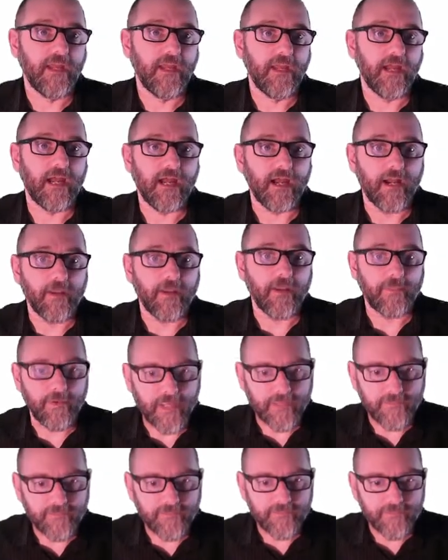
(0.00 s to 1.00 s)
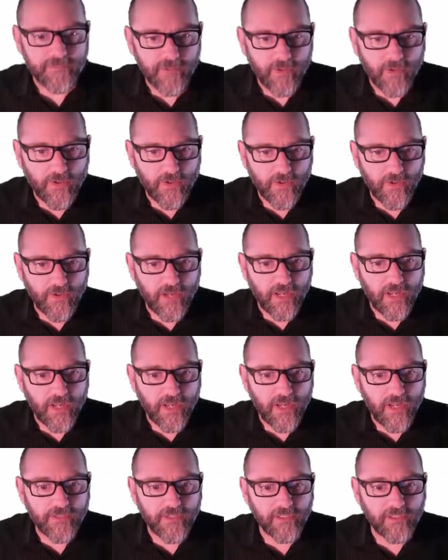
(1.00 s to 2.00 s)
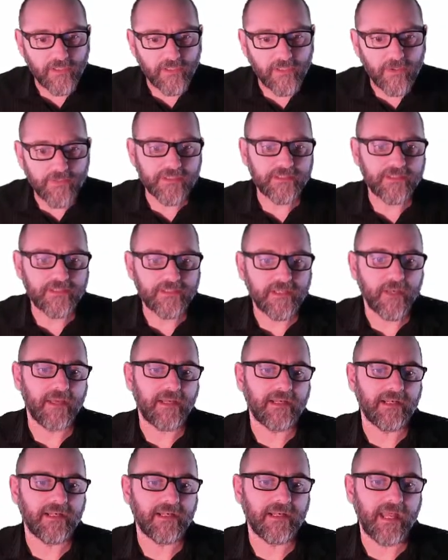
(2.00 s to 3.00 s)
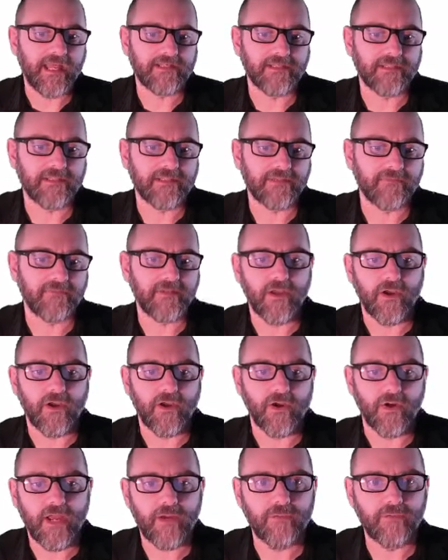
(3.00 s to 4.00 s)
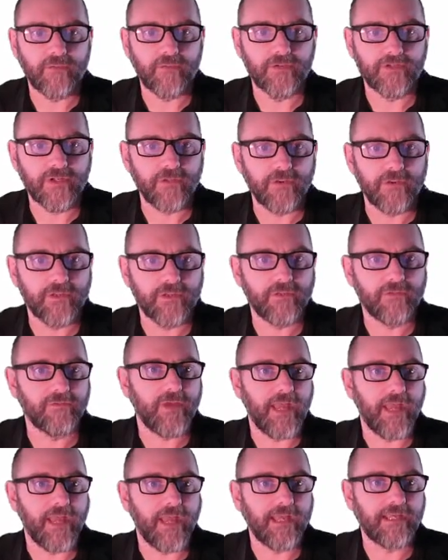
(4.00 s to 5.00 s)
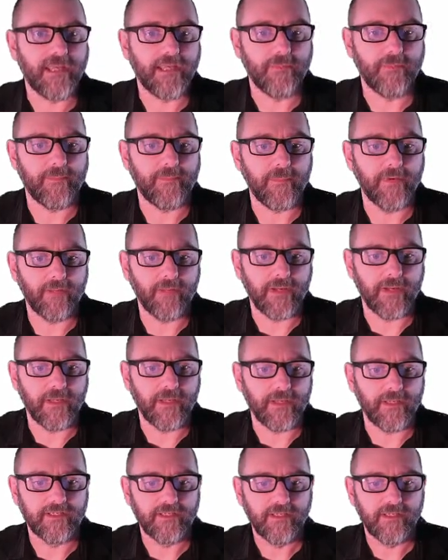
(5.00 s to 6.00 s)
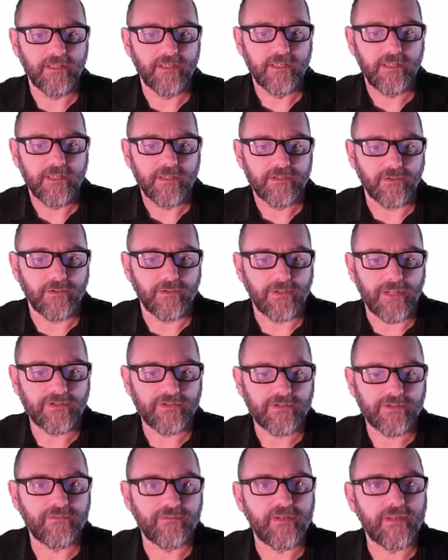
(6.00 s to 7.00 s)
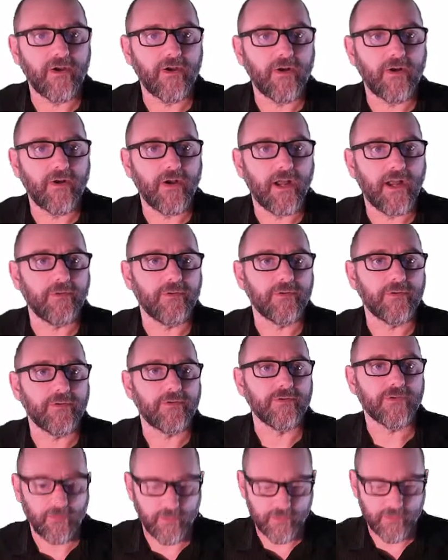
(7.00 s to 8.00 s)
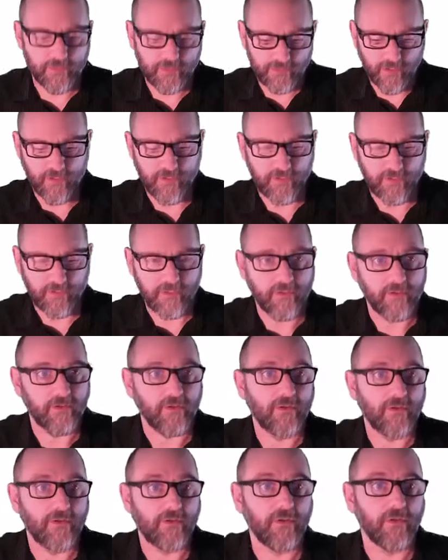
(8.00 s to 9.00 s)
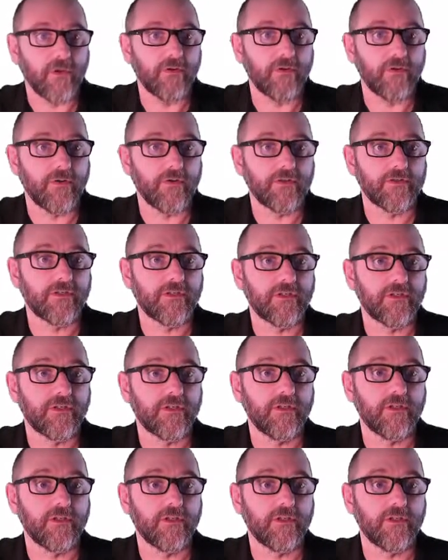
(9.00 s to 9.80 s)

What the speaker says: Okay, so I'm going to load this up, and last video I was going through XAMPP always. So last video I was always going, localhost